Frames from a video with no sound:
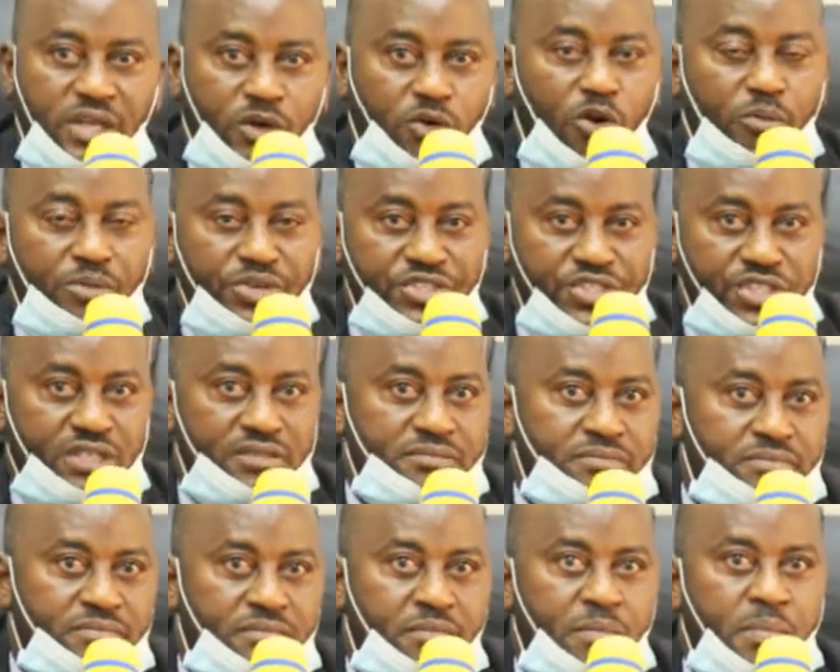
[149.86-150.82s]

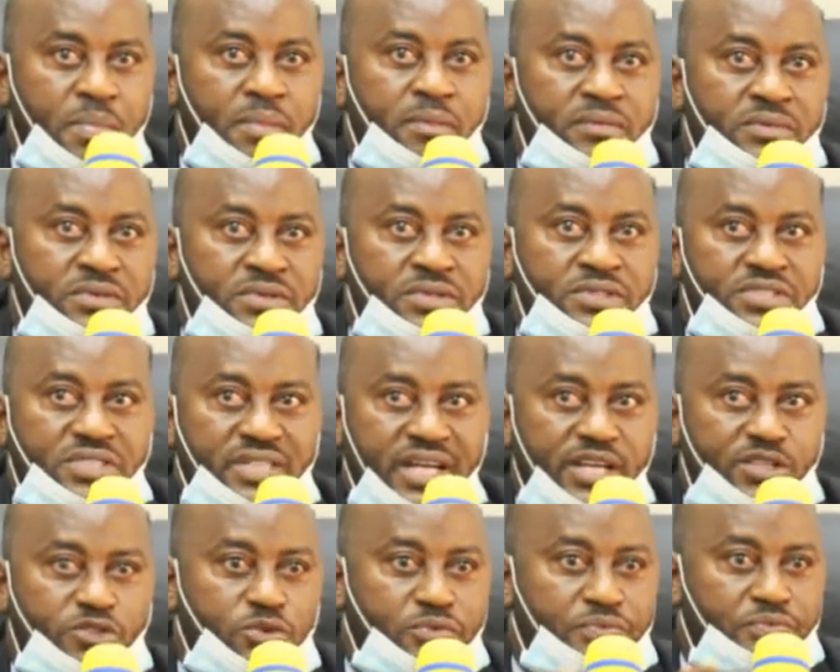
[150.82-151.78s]
commission,
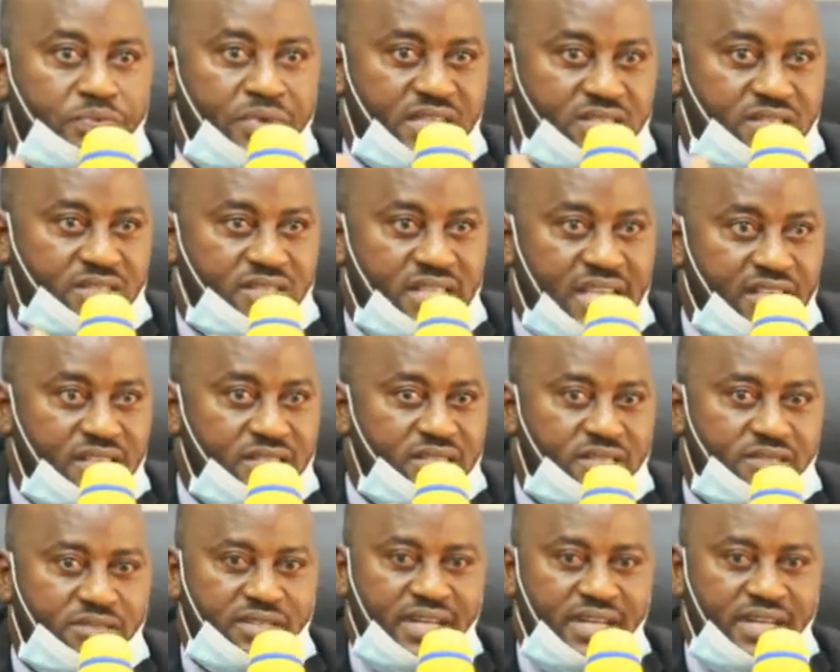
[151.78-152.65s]
trying to fix things,